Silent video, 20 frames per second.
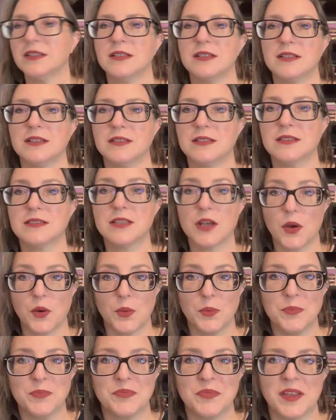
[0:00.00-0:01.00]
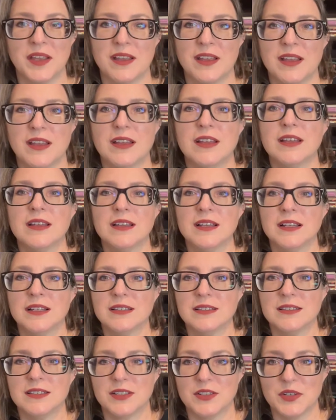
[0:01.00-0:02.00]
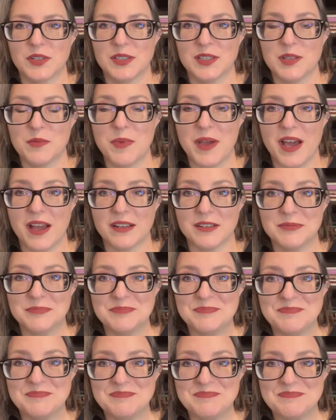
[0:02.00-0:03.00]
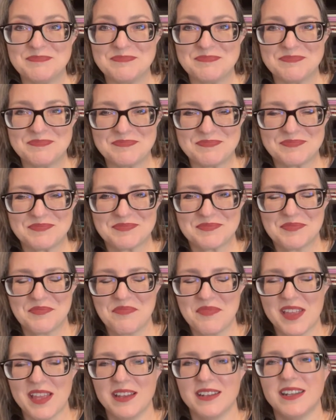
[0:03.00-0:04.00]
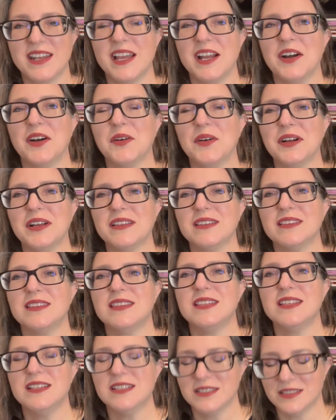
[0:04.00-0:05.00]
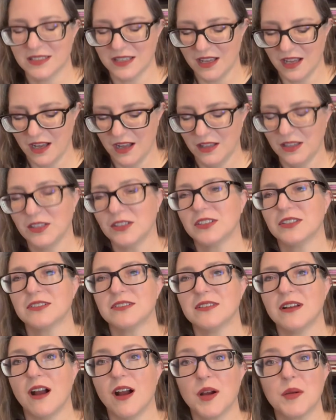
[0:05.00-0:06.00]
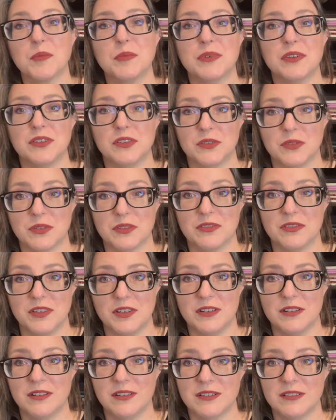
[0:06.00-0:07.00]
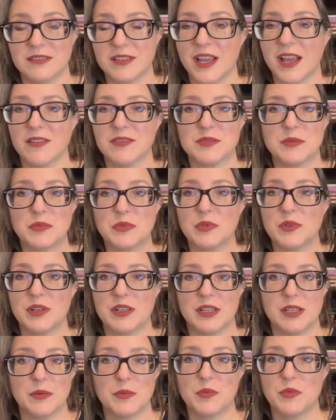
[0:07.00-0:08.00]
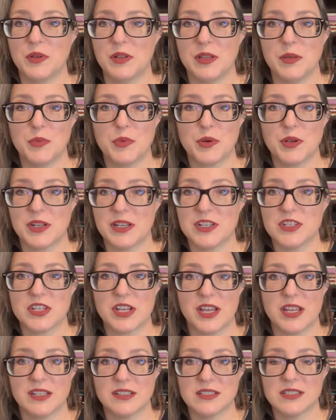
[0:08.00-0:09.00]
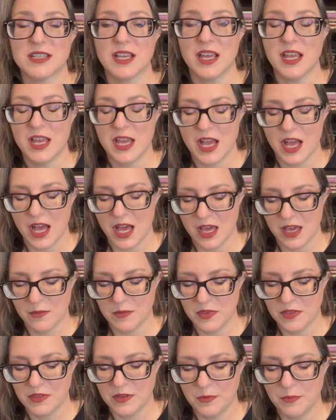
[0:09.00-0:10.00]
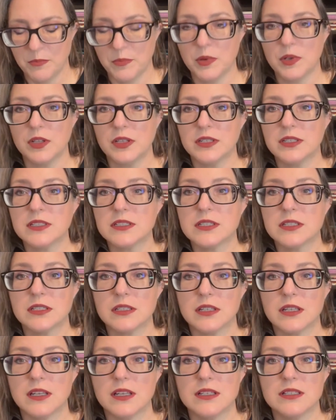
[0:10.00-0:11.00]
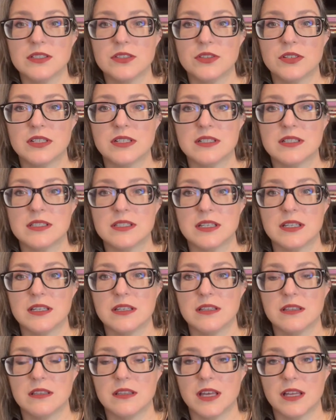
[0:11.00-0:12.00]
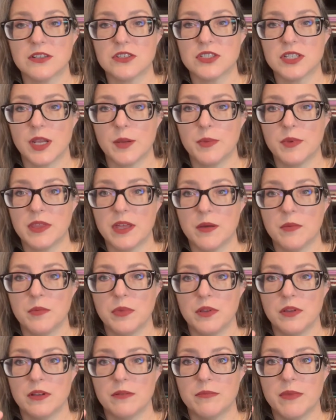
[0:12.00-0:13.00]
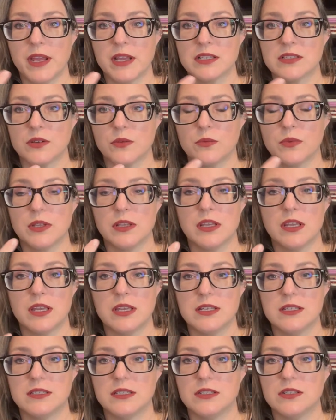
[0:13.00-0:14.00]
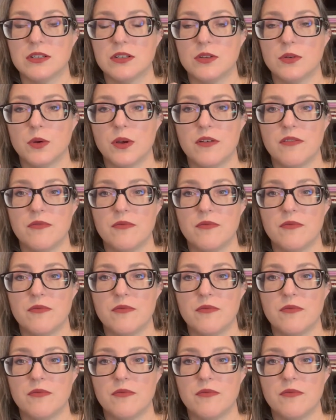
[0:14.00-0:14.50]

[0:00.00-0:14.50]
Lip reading: So the good and the bad. Now, these colors are beautiful. They have some really pretty shades. The bullet, as you can see, that shape of that bullet makes it really easy to do a,